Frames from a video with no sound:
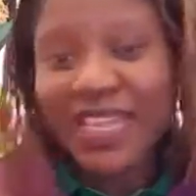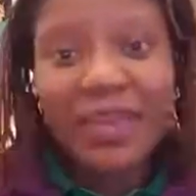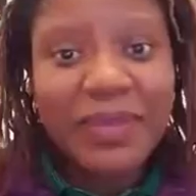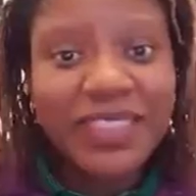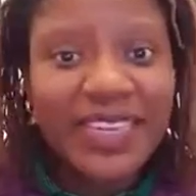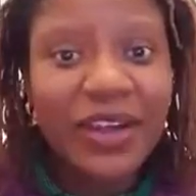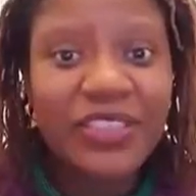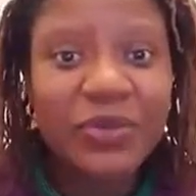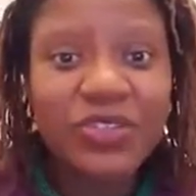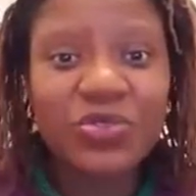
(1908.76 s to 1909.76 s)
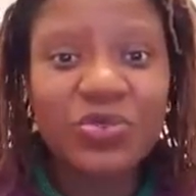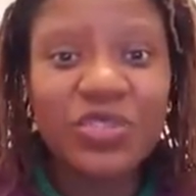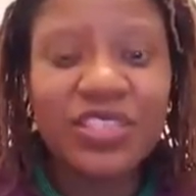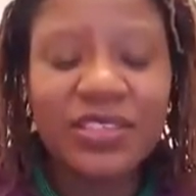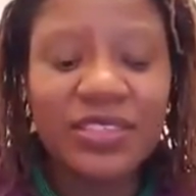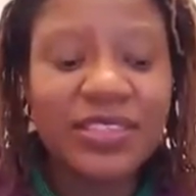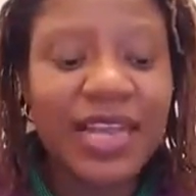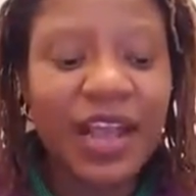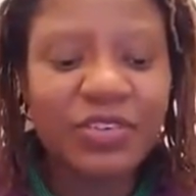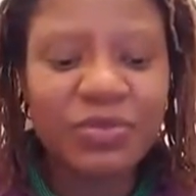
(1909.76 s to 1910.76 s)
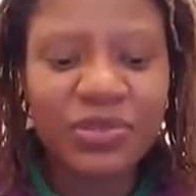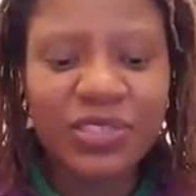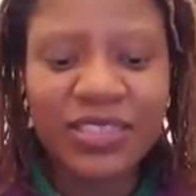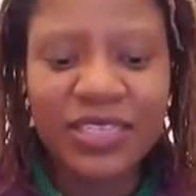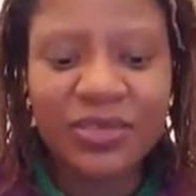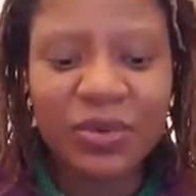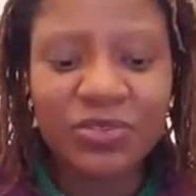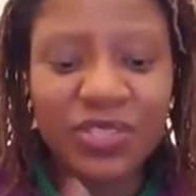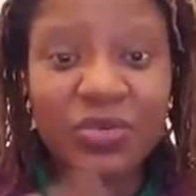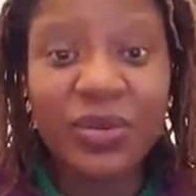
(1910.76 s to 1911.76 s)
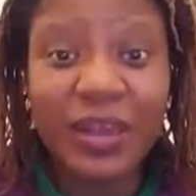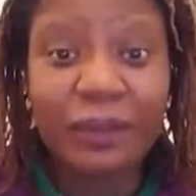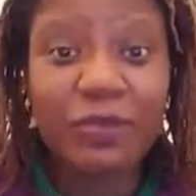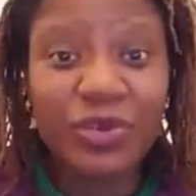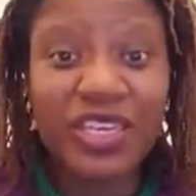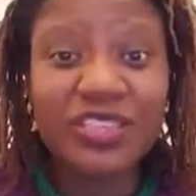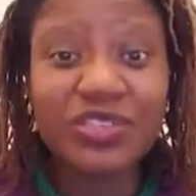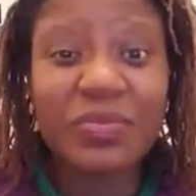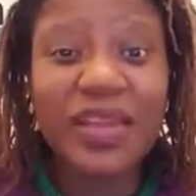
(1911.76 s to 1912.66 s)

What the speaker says: my son out. He wants to eat out because he doesn't want to eat what I'm cooking.